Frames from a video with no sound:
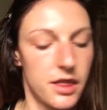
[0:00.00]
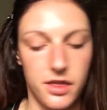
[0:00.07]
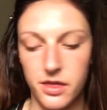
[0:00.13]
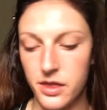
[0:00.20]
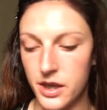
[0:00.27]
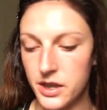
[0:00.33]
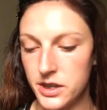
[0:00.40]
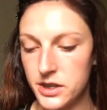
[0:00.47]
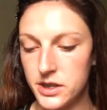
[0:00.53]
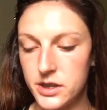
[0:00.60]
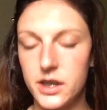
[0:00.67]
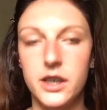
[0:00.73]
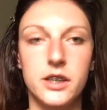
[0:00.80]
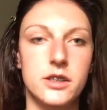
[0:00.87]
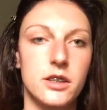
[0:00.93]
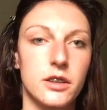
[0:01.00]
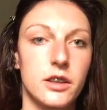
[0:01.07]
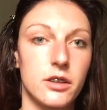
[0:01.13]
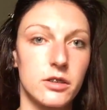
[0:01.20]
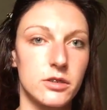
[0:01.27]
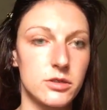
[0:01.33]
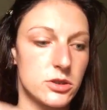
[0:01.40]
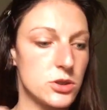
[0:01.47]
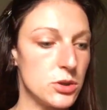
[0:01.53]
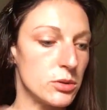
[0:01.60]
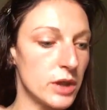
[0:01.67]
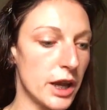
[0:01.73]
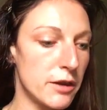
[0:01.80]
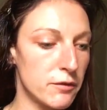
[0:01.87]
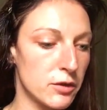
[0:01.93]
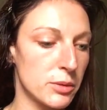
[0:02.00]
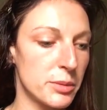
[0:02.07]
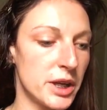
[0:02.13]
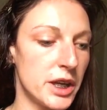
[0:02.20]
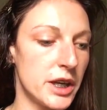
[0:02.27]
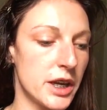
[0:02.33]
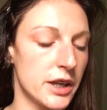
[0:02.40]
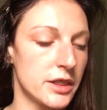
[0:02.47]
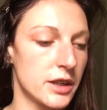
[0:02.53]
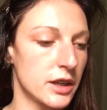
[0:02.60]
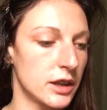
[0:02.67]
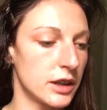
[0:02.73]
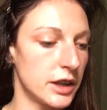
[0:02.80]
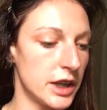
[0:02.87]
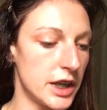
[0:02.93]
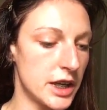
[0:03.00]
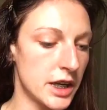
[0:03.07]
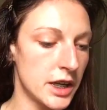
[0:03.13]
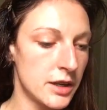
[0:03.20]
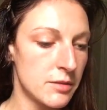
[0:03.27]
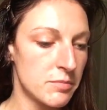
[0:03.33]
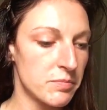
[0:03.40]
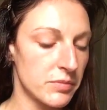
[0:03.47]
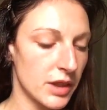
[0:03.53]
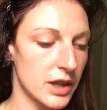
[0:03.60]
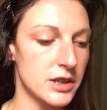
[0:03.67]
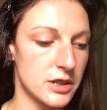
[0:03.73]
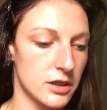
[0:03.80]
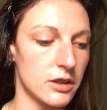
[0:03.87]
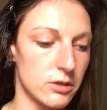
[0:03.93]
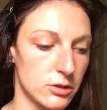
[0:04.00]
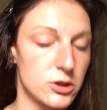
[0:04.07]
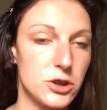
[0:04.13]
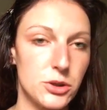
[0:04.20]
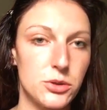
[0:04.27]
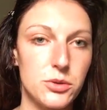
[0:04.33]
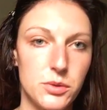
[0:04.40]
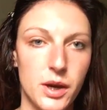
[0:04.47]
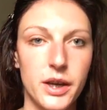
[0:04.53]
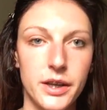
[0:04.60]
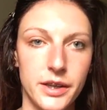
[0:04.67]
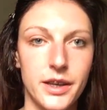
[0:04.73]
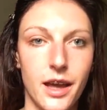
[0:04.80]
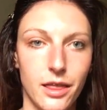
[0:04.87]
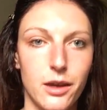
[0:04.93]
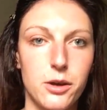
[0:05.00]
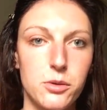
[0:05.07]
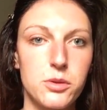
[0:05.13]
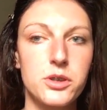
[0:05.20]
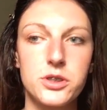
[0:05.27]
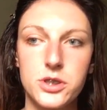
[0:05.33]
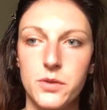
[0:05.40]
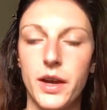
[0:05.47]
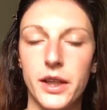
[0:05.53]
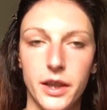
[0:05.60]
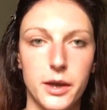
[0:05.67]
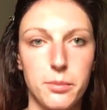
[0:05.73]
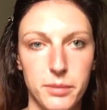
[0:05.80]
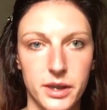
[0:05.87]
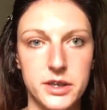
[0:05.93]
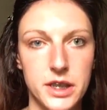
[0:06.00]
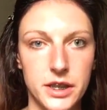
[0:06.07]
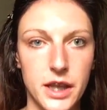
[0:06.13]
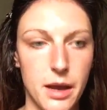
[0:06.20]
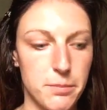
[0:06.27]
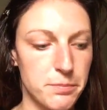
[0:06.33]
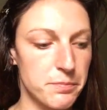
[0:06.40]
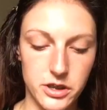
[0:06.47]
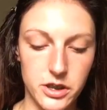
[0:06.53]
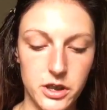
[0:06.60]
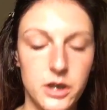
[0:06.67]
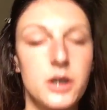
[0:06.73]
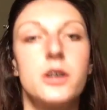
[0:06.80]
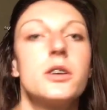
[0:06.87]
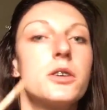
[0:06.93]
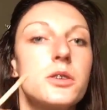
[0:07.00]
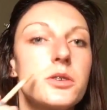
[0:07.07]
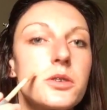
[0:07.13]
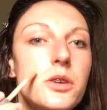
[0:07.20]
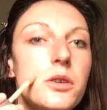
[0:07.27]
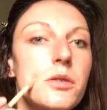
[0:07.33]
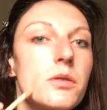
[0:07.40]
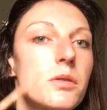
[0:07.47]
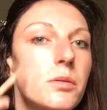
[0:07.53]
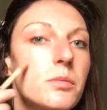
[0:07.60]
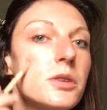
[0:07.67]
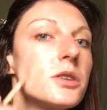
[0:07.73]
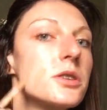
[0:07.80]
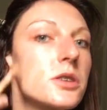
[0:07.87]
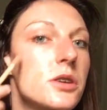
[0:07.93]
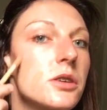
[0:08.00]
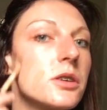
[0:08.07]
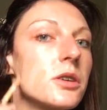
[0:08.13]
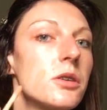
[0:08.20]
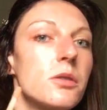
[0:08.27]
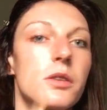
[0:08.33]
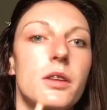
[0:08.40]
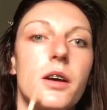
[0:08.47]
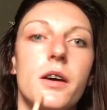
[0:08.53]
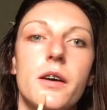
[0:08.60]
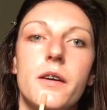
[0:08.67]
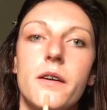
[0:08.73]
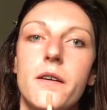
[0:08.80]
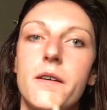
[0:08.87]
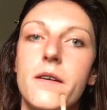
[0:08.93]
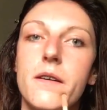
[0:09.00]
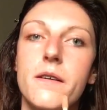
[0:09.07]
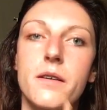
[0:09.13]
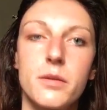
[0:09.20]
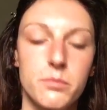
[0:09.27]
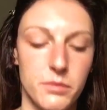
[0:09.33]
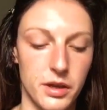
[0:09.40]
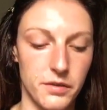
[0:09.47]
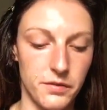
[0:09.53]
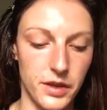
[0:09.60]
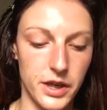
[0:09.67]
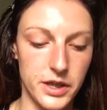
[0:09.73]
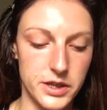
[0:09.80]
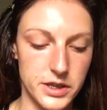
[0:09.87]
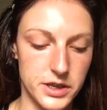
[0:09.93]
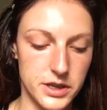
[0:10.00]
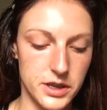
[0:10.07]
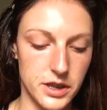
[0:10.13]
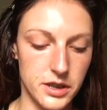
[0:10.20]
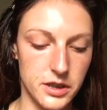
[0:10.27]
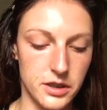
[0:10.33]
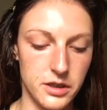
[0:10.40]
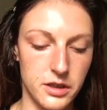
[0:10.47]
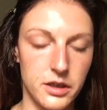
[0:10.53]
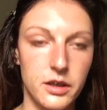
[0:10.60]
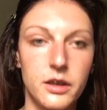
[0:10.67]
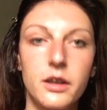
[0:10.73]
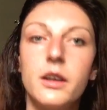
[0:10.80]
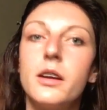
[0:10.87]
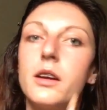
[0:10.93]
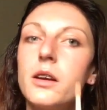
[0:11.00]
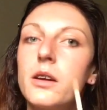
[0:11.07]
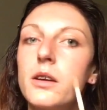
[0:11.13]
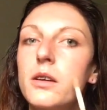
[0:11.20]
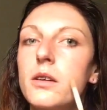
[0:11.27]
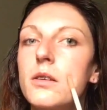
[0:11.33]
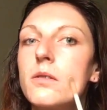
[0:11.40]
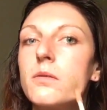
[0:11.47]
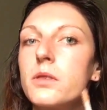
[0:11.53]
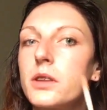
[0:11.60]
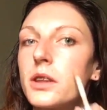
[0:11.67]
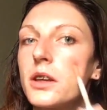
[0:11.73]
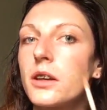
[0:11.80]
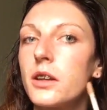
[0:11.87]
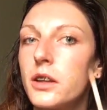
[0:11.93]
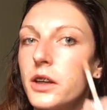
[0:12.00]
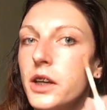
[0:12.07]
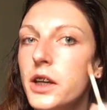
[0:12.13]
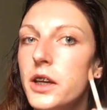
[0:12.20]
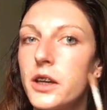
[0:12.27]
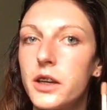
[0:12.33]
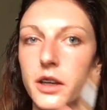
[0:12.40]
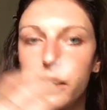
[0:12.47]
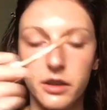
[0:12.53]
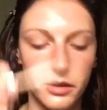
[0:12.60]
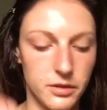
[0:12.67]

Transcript: This is a little too light for me, and the Clinique is a little too yellow, so I like mixing them. So I'm just going to go along my face with the Clinique.